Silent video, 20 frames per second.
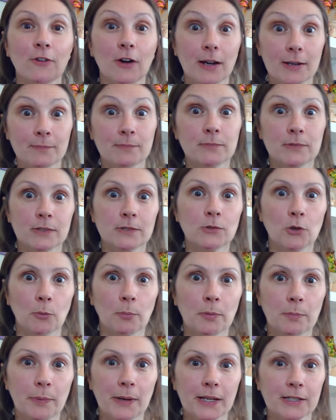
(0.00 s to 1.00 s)
I'm not
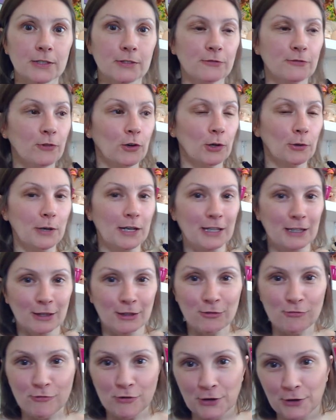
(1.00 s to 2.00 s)
prepared to follow
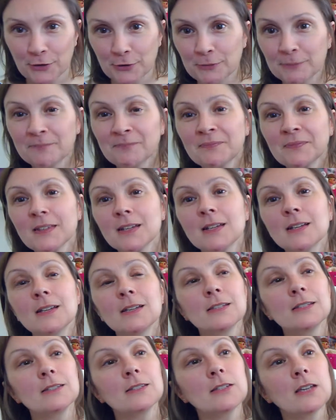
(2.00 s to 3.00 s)
it through.
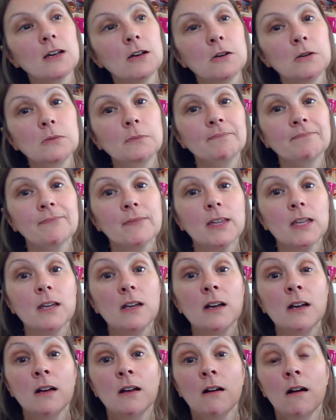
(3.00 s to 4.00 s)
So
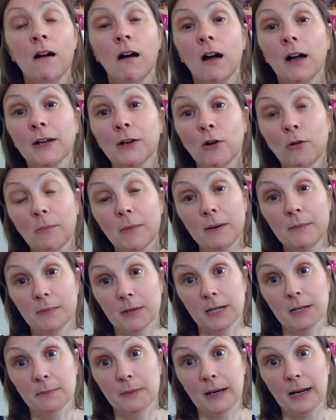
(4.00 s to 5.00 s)
I got my
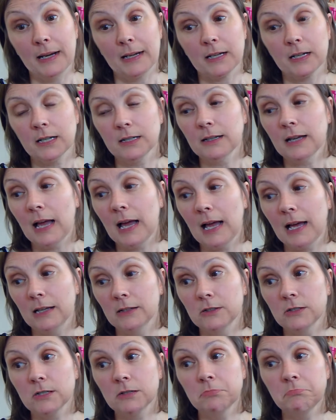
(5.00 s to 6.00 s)
money back,
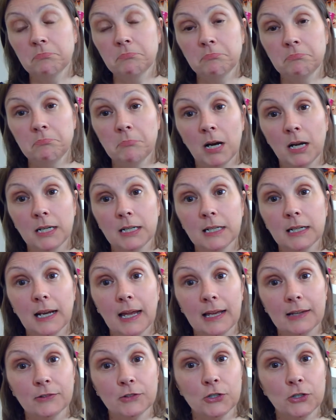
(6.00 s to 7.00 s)
and my little
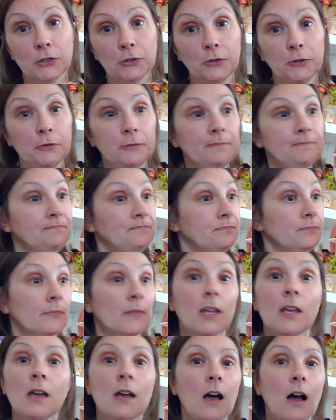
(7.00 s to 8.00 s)
Antu,
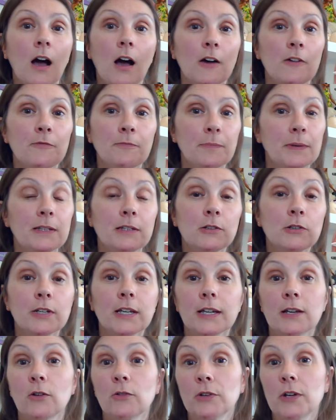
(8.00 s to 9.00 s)
I've been
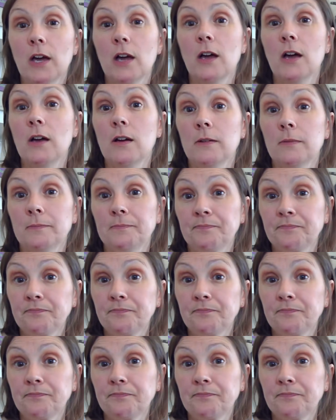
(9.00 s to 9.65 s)
looking on her